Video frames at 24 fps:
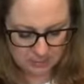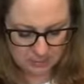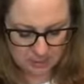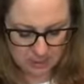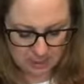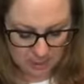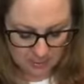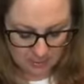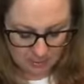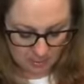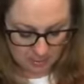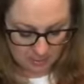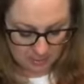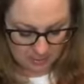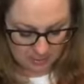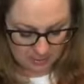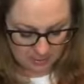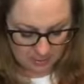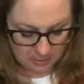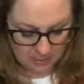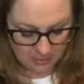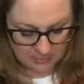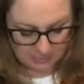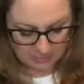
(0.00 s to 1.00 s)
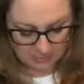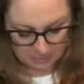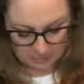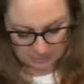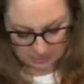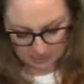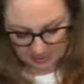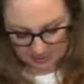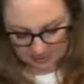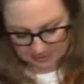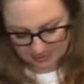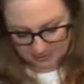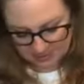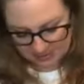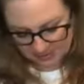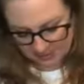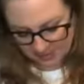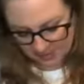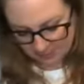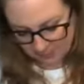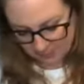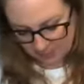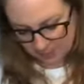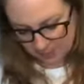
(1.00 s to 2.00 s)
I don't know. Like I said, I've
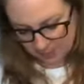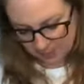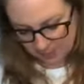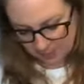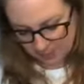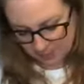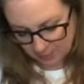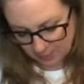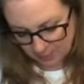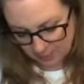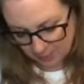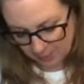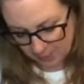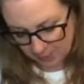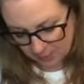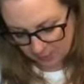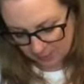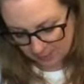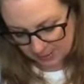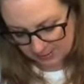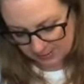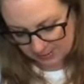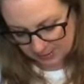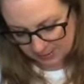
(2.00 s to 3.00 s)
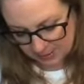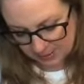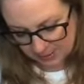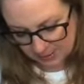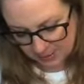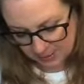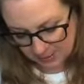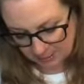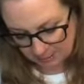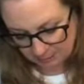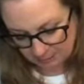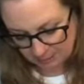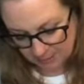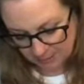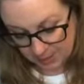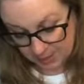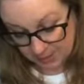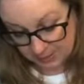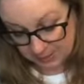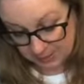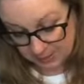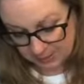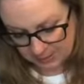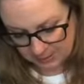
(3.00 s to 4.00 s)
only been hearing about it recently on
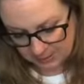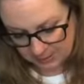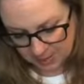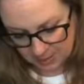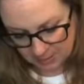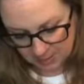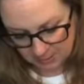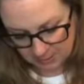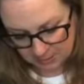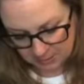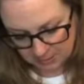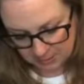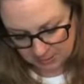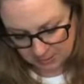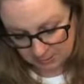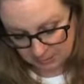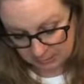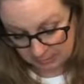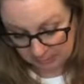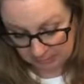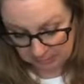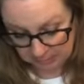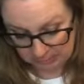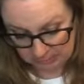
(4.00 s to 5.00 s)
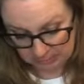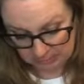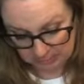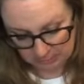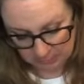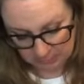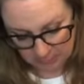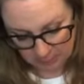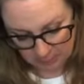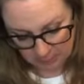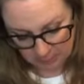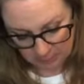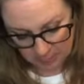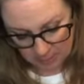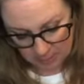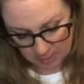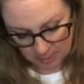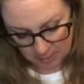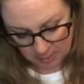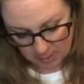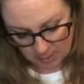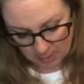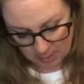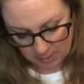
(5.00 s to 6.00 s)
TikTok, so.
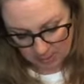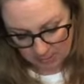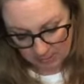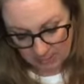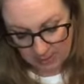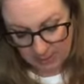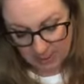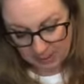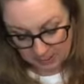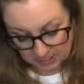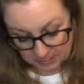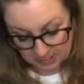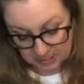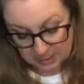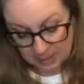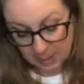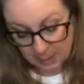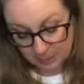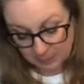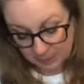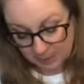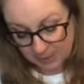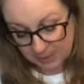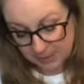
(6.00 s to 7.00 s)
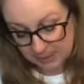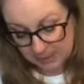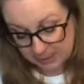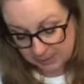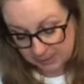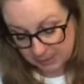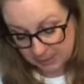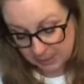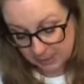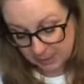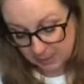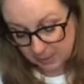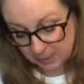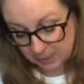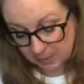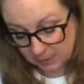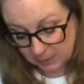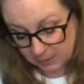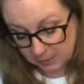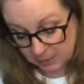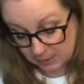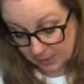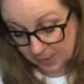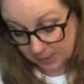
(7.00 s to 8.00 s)
And then I looked it up and I did see it
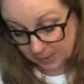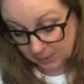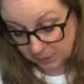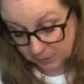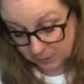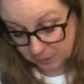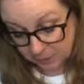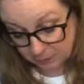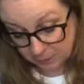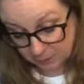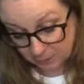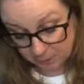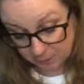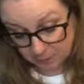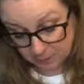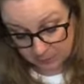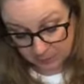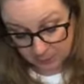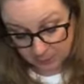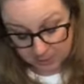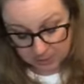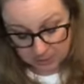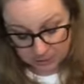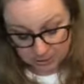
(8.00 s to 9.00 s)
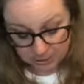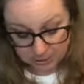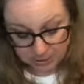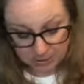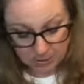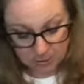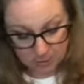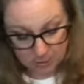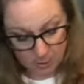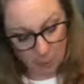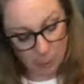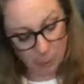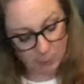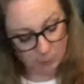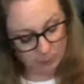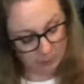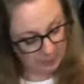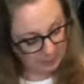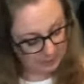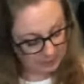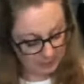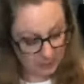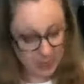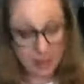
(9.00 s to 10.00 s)
was actually from the Depression, so
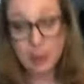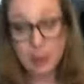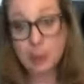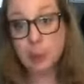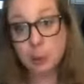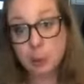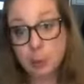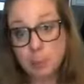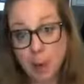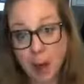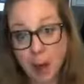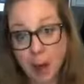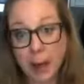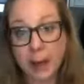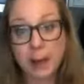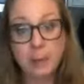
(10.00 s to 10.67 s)
it's not a new pie.